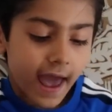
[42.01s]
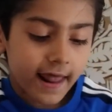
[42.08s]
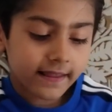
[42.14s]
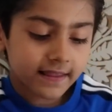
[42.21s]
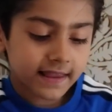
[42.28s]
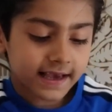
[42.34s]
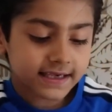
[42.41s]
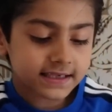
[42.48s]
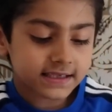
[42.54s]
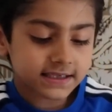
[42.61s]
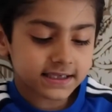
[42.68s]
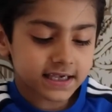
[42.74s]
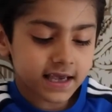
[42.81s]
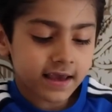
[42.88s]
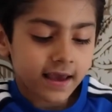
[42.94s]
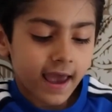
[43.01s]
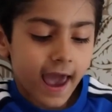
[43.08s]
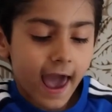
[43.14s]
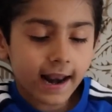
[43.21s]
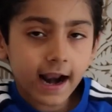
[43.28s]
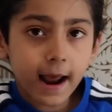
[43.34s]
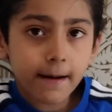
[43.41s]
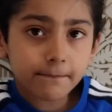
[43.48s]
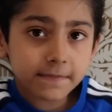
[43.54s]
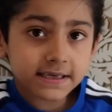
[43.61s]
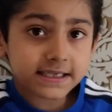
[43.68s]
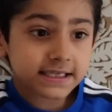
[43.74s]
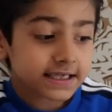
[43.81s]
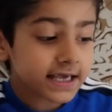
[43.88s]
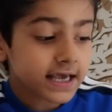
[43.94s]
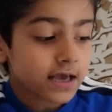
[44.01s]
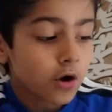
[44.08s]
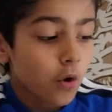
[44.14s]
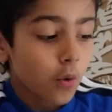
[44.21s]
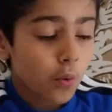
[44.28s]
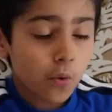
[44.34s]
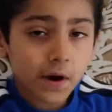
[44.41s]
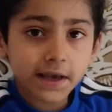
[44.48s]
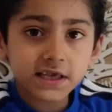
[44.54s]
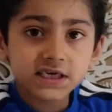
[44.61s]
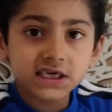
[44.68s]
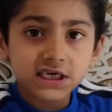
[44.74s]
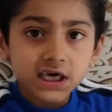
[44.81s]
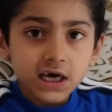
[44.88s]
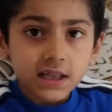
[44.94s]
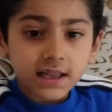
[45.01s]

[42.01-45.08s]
and let's see, and I'm gonna see which